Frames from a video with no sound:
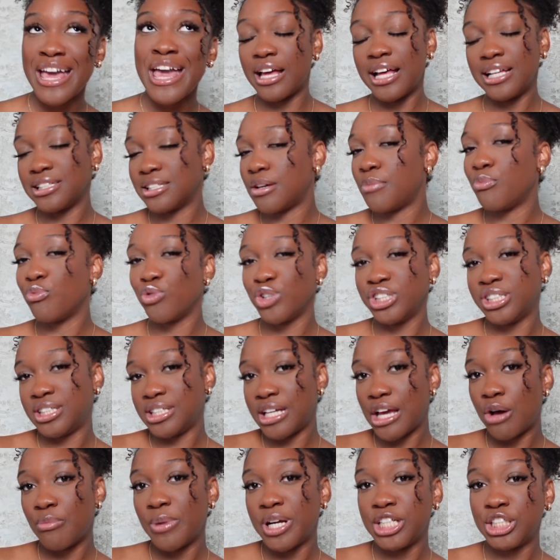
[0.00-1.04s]
As I'm rinsing
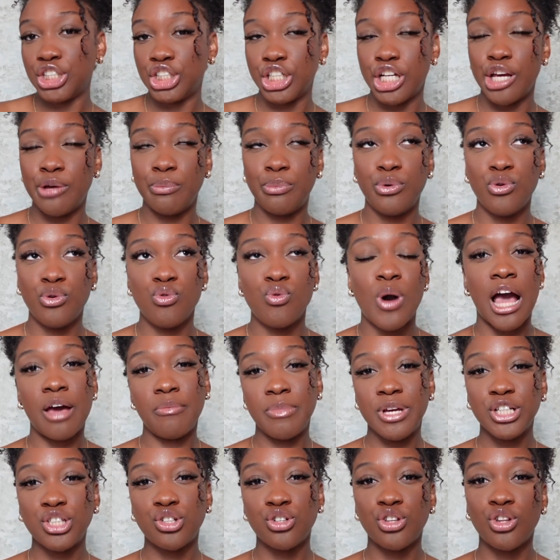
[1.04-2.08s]
out my shampoo, I
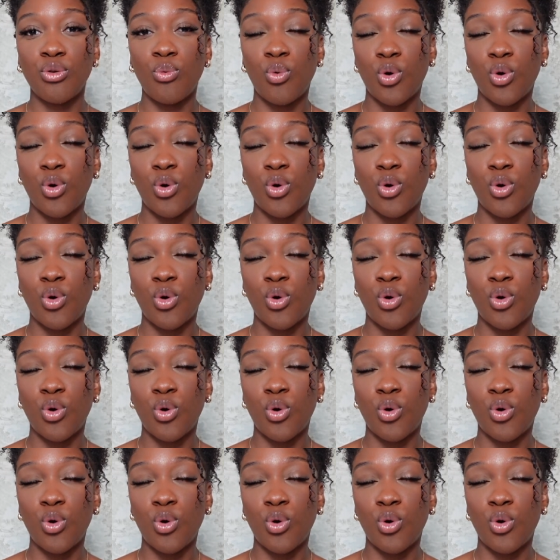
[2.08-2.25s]
make sure the